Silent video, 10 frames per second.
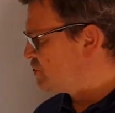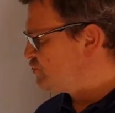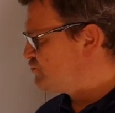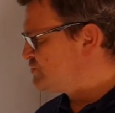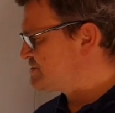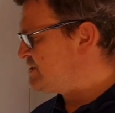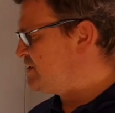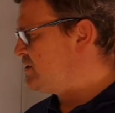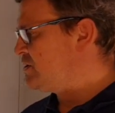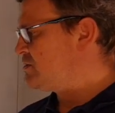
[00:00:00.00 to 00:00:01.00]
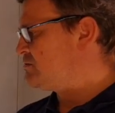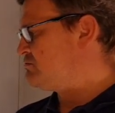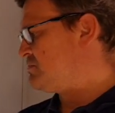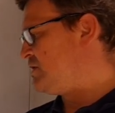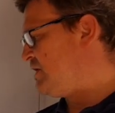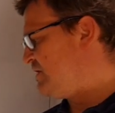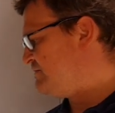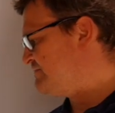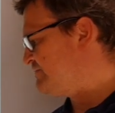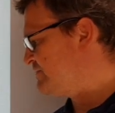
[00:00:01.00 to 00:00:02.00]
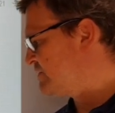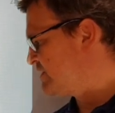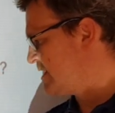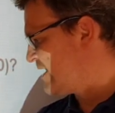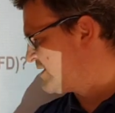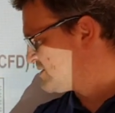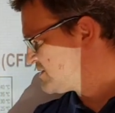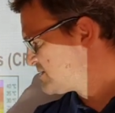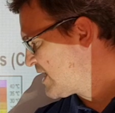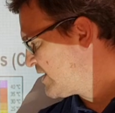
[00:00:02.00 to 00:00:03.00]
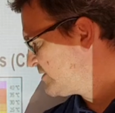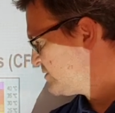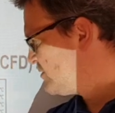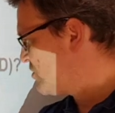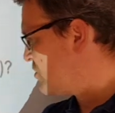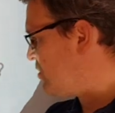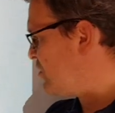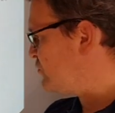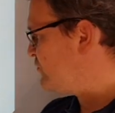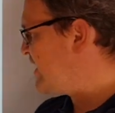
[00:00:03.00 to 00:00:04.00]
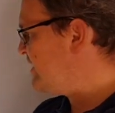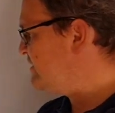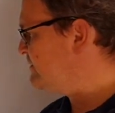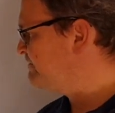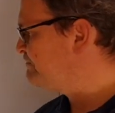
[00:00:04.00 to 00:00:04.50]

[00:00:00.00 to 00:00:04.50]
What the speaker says: You see if there is sun or rain,